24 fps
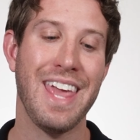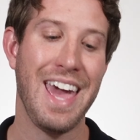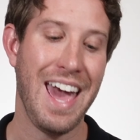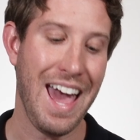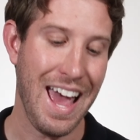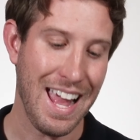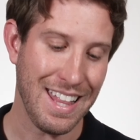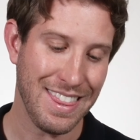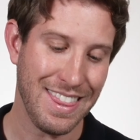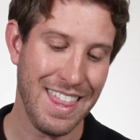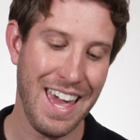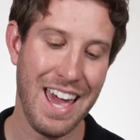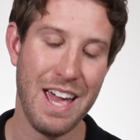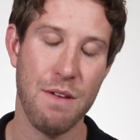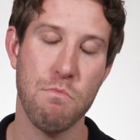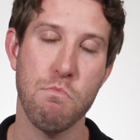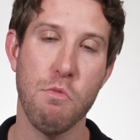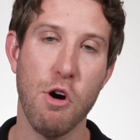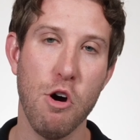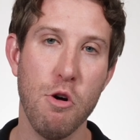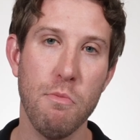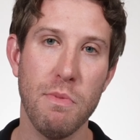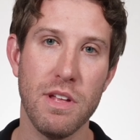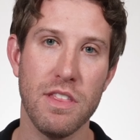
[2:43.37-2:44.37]
At that
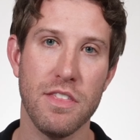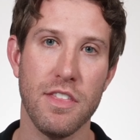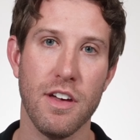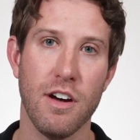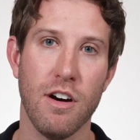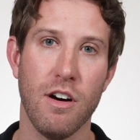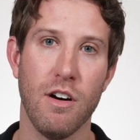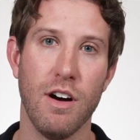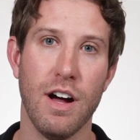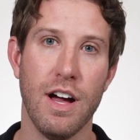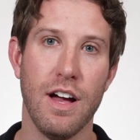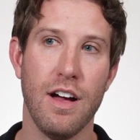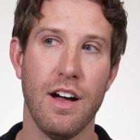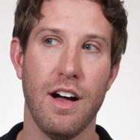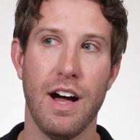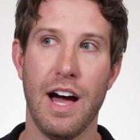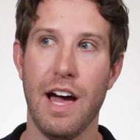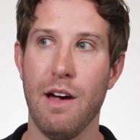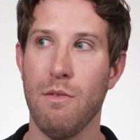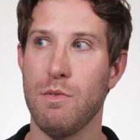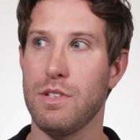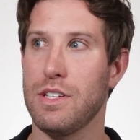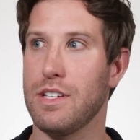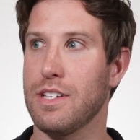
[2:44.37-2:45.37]
moment though,
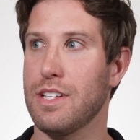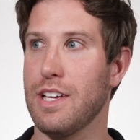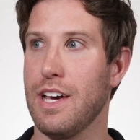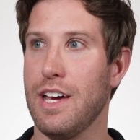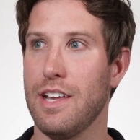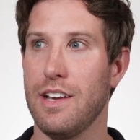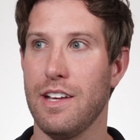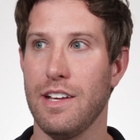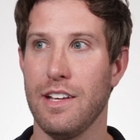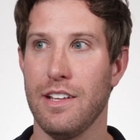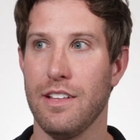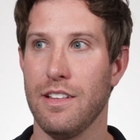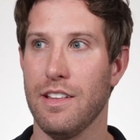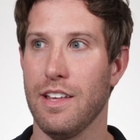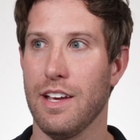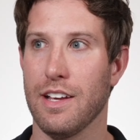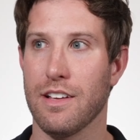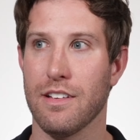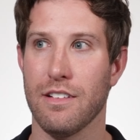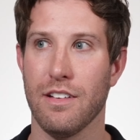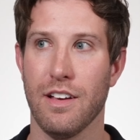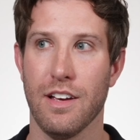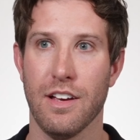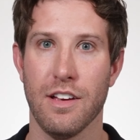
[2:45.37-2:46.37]
I was just kind of in like
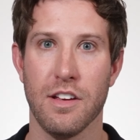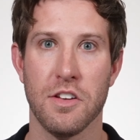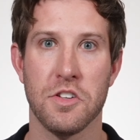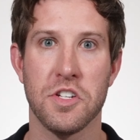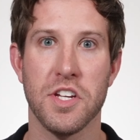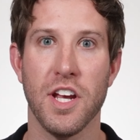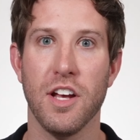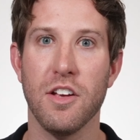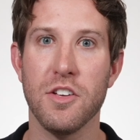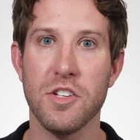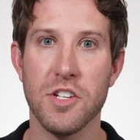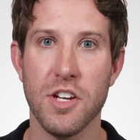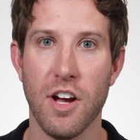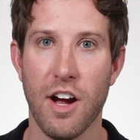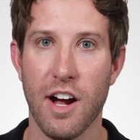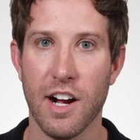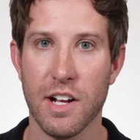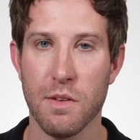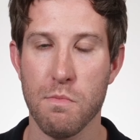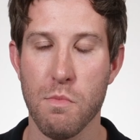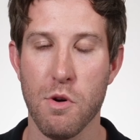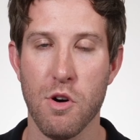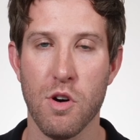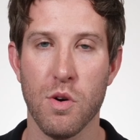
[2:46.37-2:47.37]

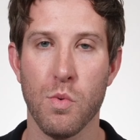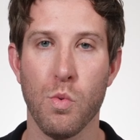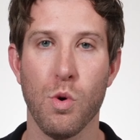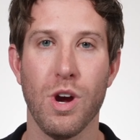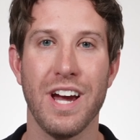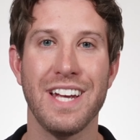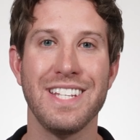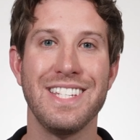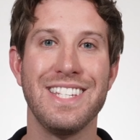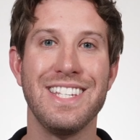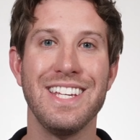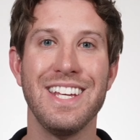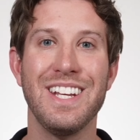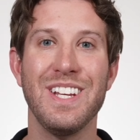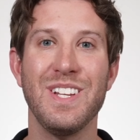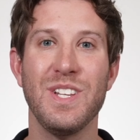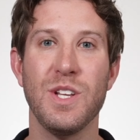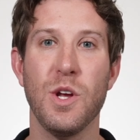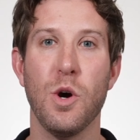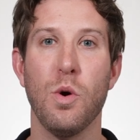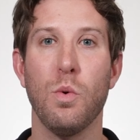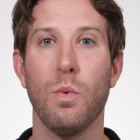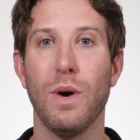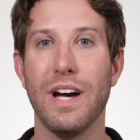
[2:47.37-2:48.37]
shell-shocked mode where I didn't
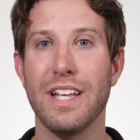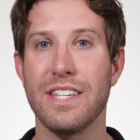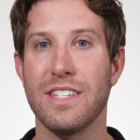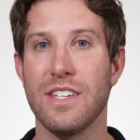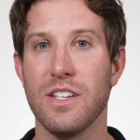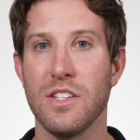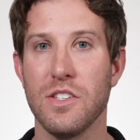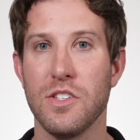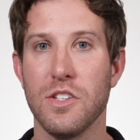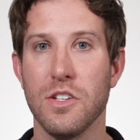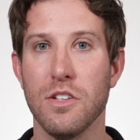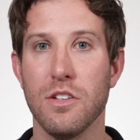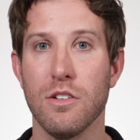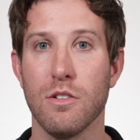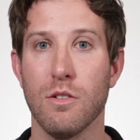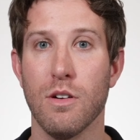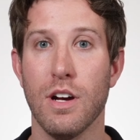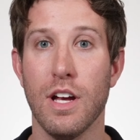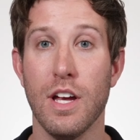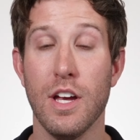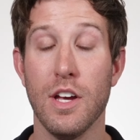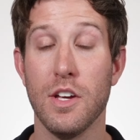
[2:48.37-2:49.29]
know what to do.